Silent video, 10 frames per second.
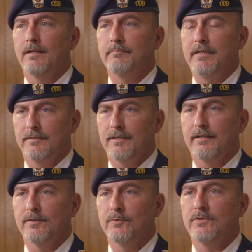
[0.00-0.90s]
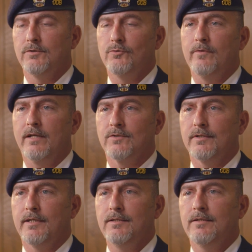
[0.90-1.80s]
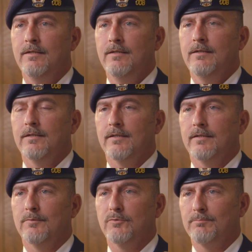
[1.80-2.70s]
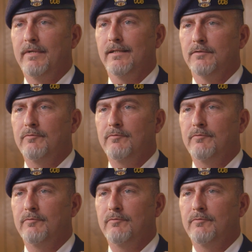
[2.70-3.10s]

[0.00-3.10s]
I got diagnosed in 2008, and it was mainly